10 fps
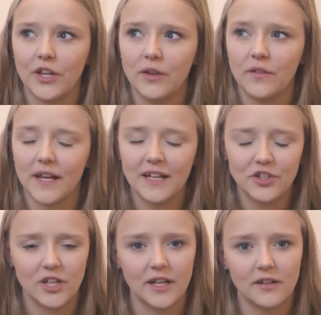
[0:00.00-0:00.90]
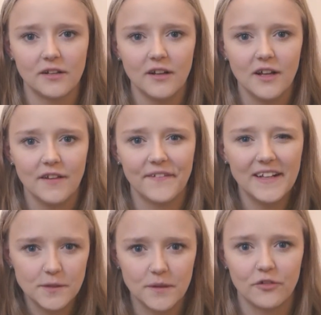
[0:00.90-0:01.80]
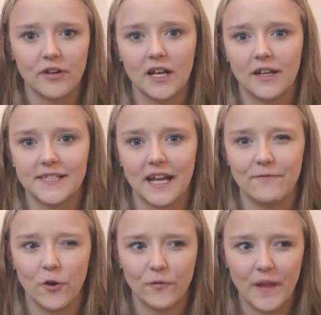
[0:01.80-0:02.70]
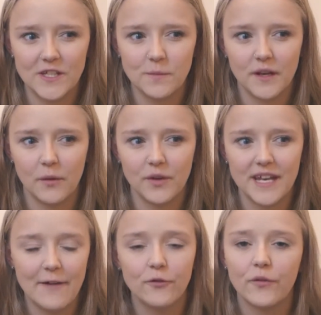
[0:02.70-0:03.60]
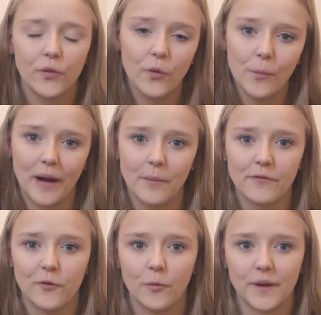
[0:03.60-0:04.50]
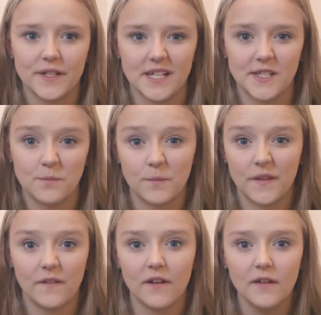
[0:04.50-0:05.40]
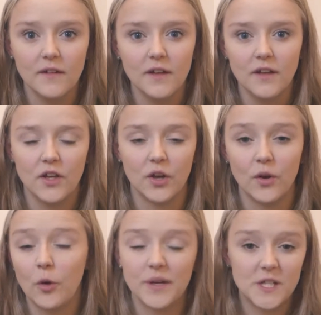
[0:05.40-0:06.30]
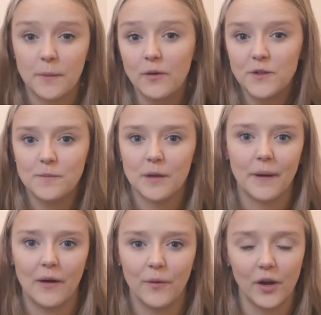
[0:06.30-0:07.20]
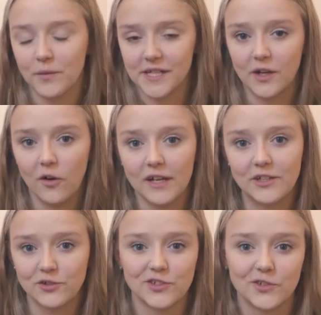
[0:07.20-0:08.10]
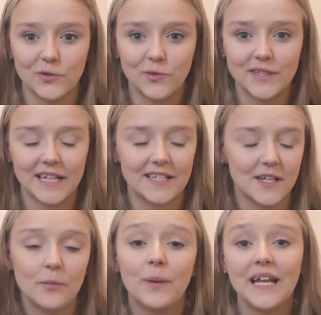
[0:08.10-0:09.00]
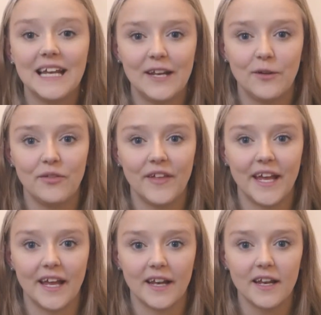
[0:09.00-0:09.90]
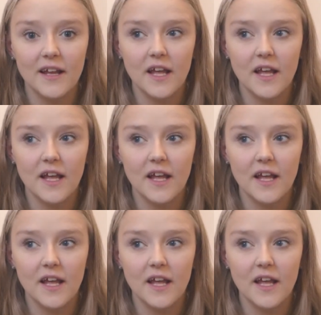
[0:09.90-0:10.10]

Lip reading: and you think, actually, that's something I'd really like to get involved in. That's something I would never have thought about before, because that's something that, you know, nobody spoke to me about when I was in college or school, that's a completely new thing.